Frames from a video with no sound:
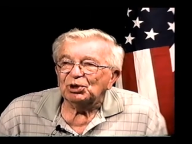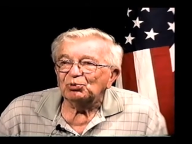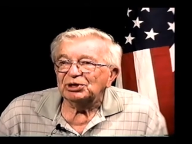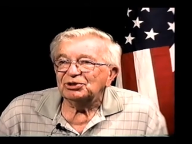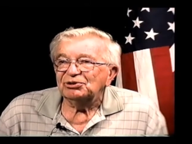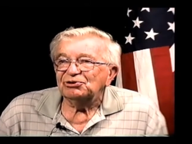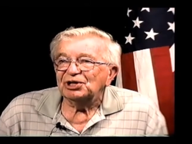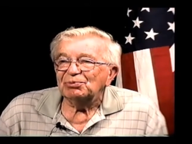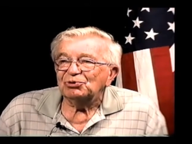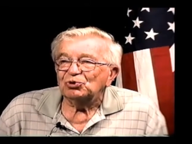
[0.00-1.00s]
We went to the
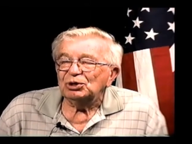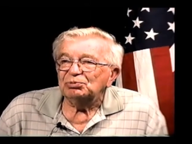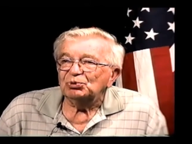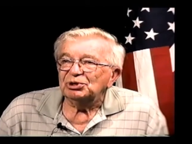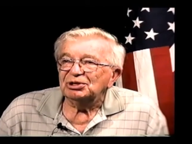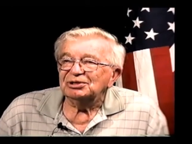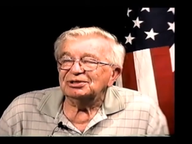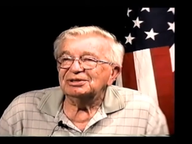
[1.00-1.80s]
same school, but we didn't